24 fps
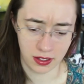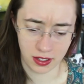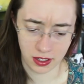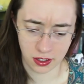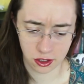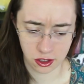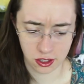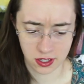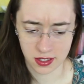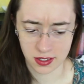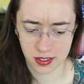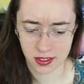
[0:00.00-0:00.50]
Like,
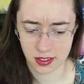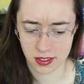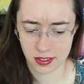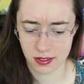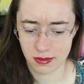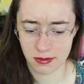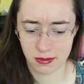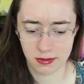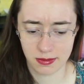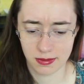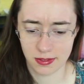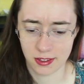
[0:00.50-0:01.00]
she's
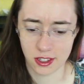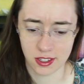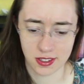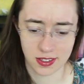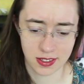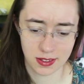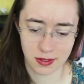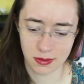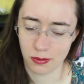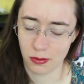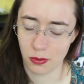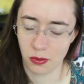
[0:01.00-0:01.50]

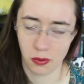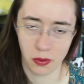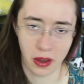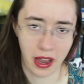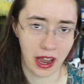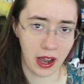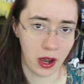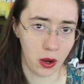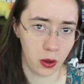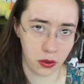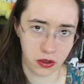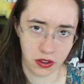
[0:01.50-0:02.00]
just
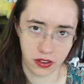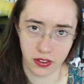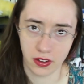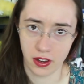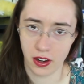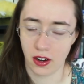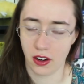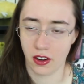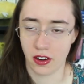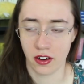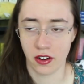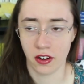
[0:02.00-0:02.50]
out
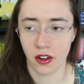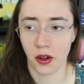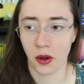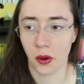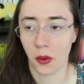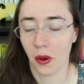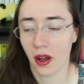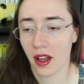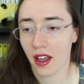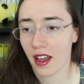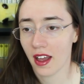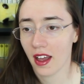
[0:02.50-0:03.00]
there, you
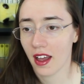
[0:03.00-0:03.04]
know?